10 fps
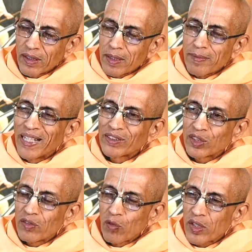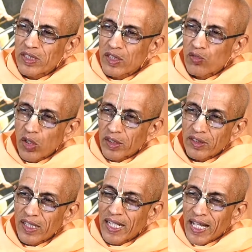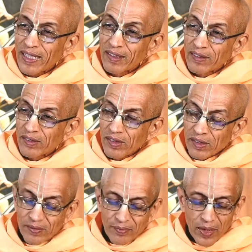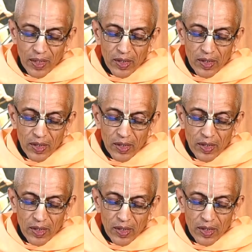uh, imagine what is this 43 lakh years.